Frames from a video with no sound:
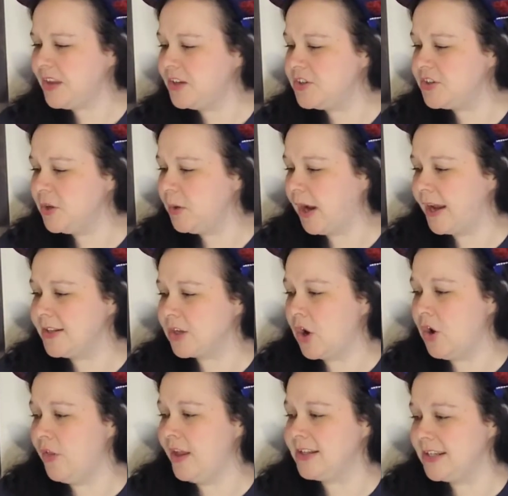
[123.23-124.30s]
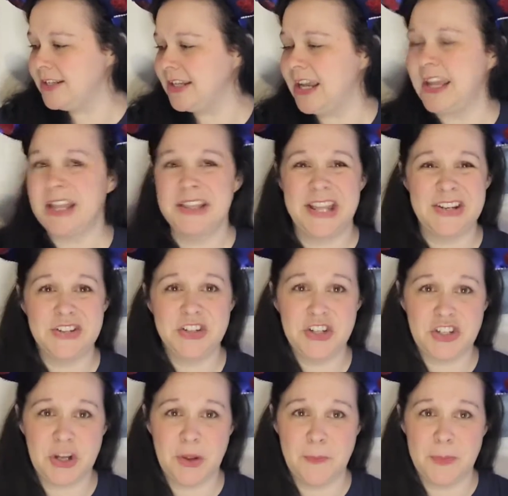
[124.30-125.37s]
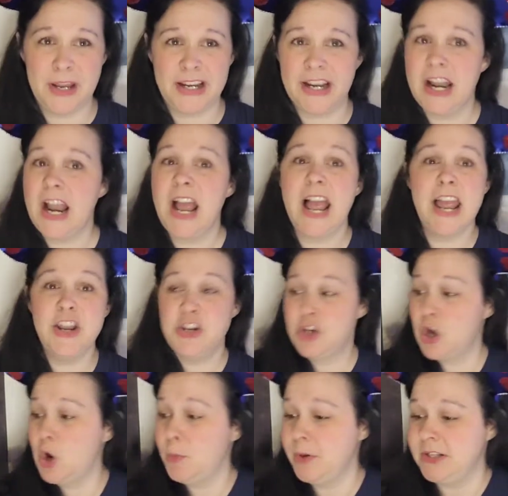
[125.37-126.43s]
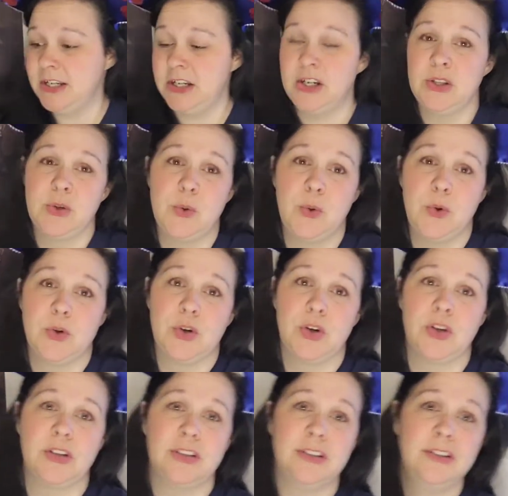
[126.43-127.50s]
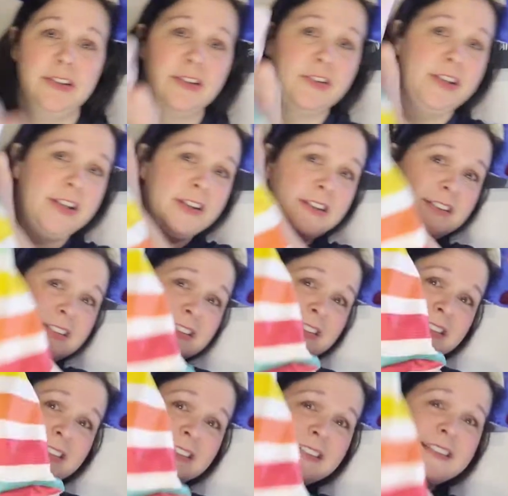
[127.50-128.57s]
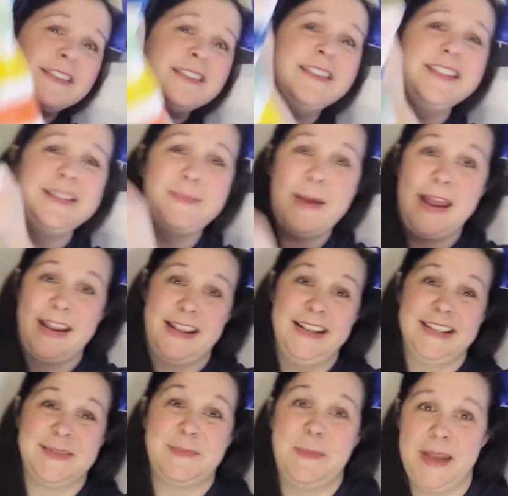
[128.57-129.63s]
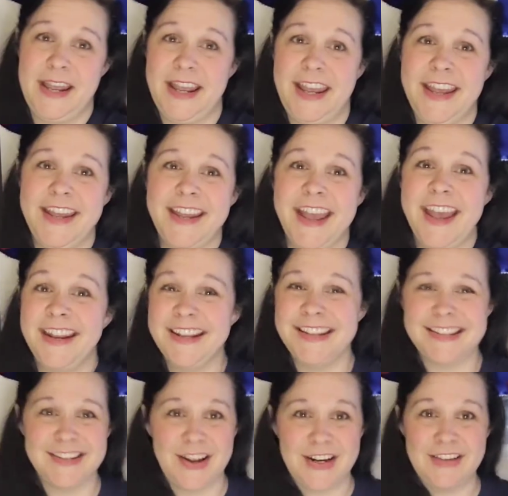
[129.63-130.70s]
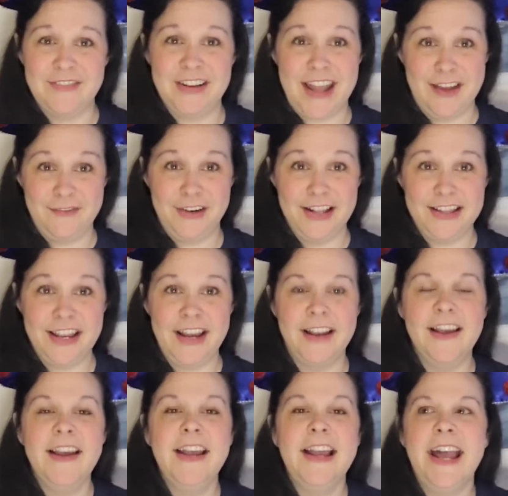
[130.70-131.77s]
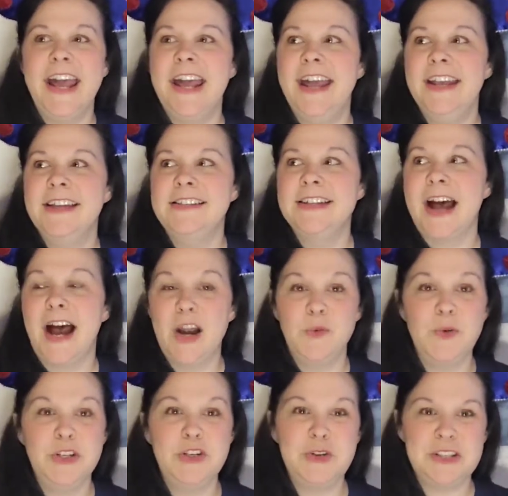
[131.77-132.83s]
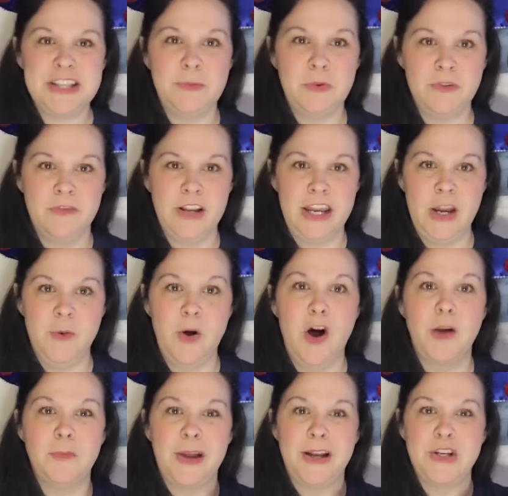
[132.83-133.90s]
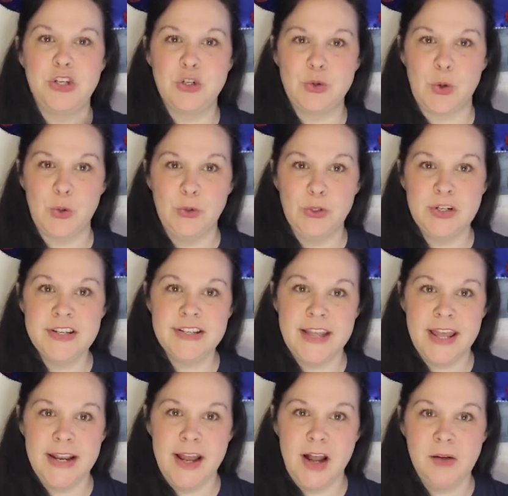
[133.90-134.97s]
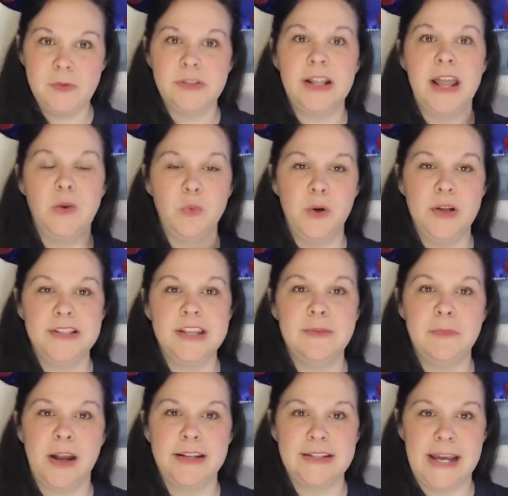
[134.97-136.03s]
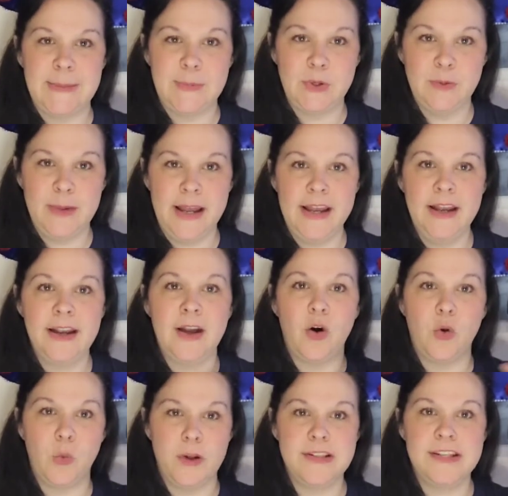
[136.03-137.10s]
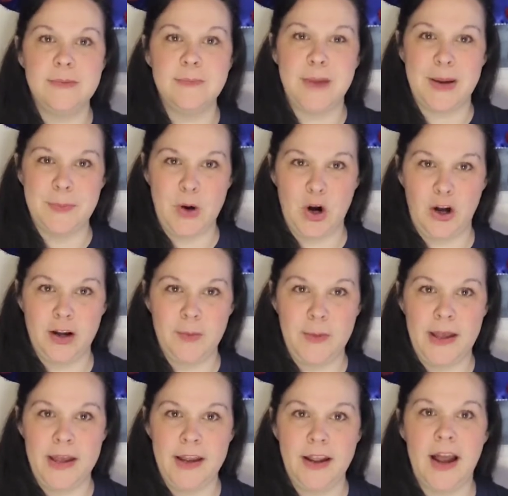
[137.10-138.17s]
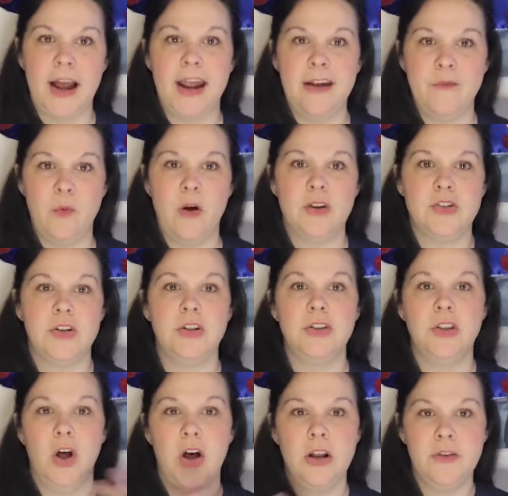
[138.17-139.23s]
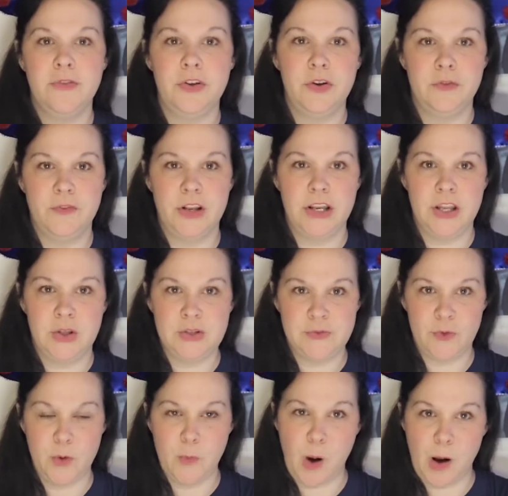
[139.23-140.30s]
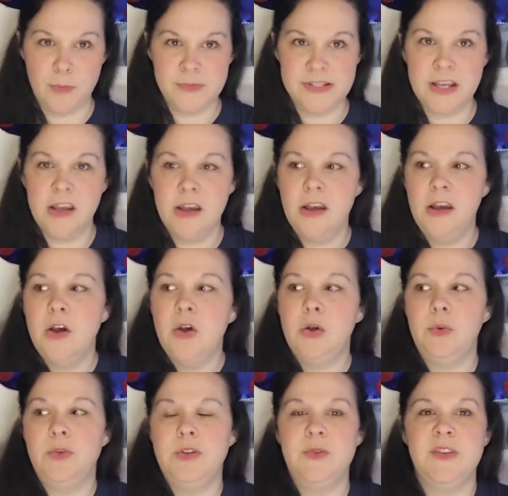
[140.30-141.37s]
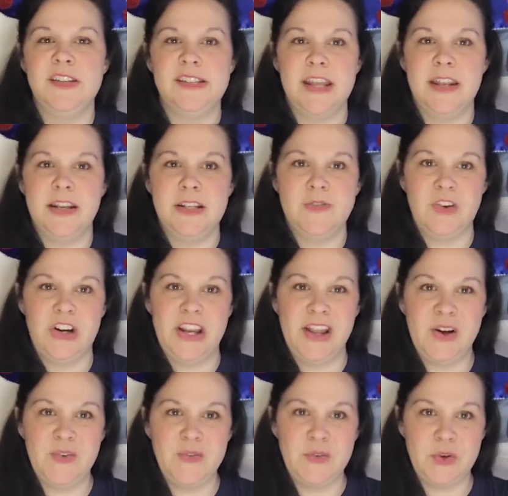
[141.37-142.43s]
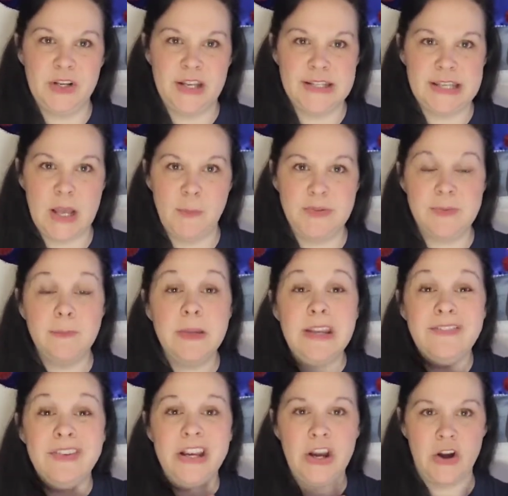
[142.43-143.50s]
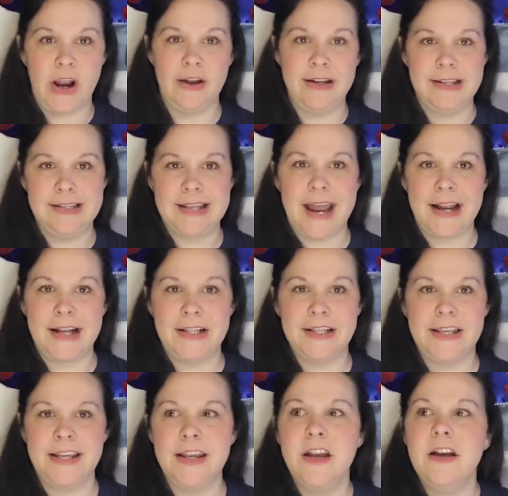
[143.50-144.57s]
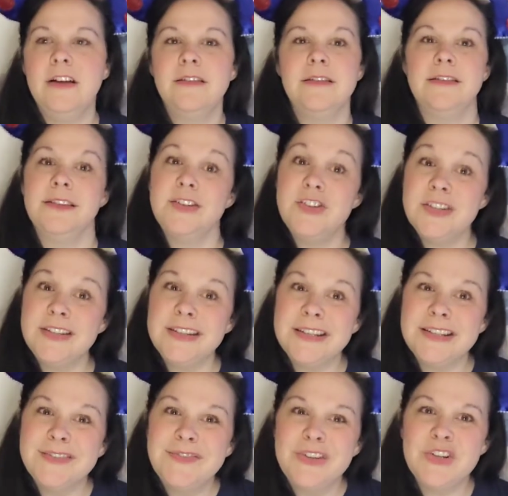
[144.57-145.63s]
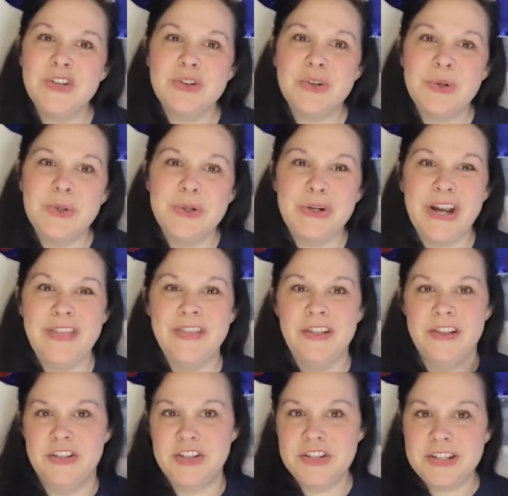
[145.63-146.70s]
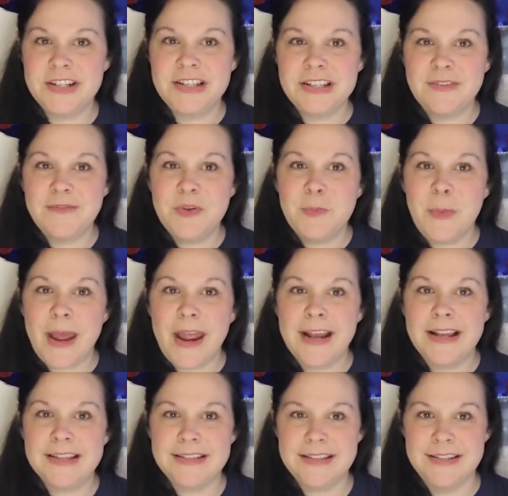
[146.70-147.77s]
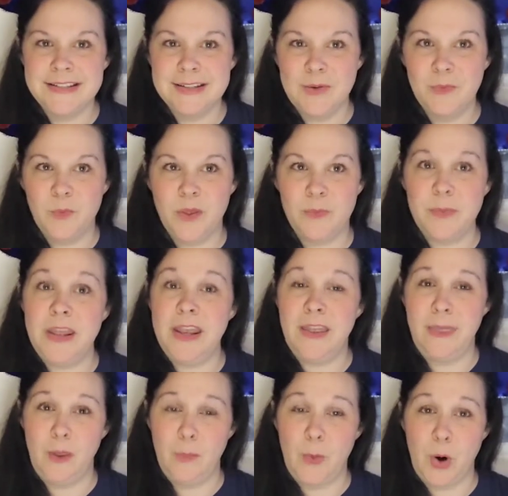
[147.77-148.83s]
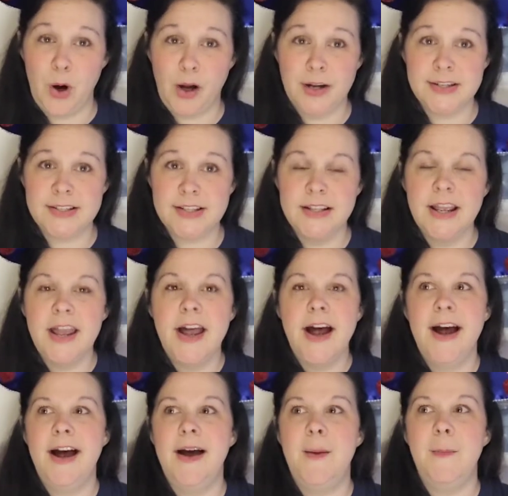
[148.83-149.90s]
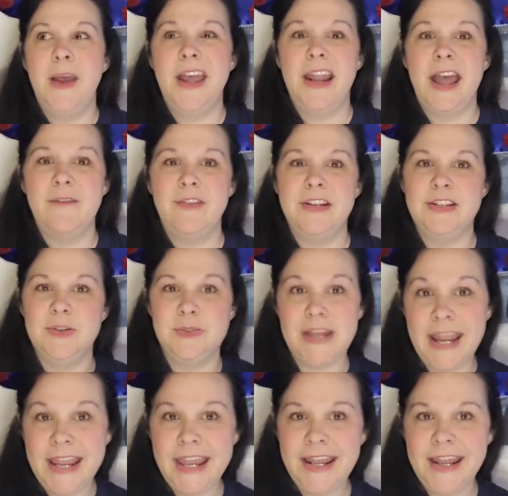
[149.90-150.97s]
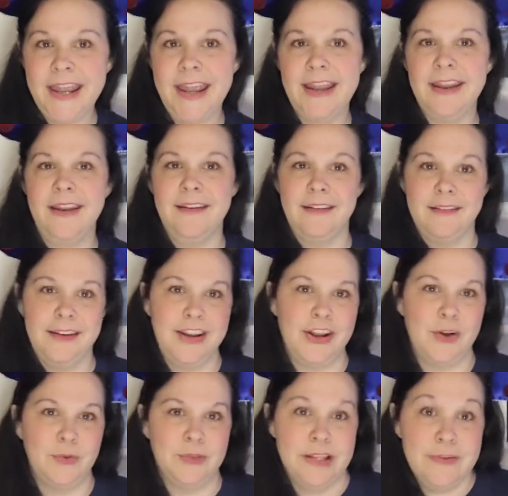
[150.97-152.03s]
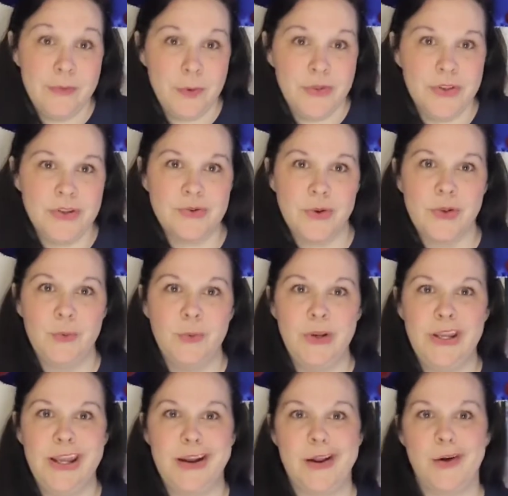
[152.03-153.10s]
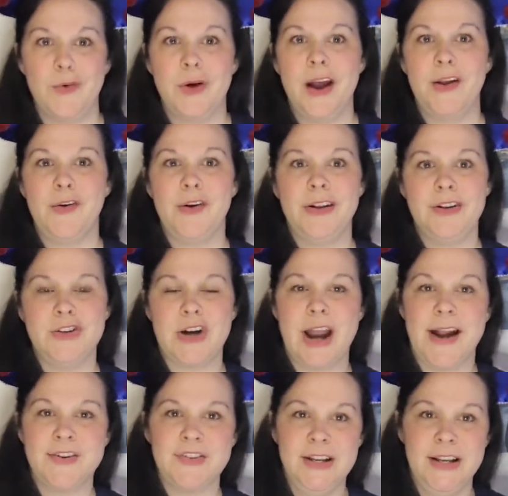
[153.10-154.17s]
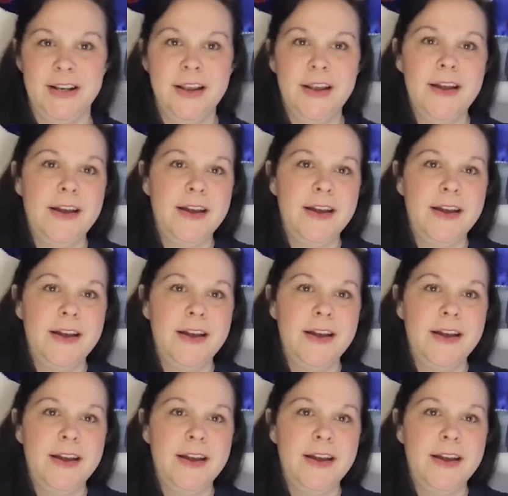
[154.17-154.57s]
So guys, all that to say, let's just jump in no particular order. Literally, this bag is big and it's not even everything. And I will do a separate video on my stroller setup and what's in my diaper bag or what's in my park bag. I have watched a lot of other videos for moms who do this, and it's very helpful, and it's helped me figure out exactly the logistics of the stroller and the logistics of the bag system with being in the parks, and having to take it in and, you know, leave it with the stroller when you get on a ride or an attraction,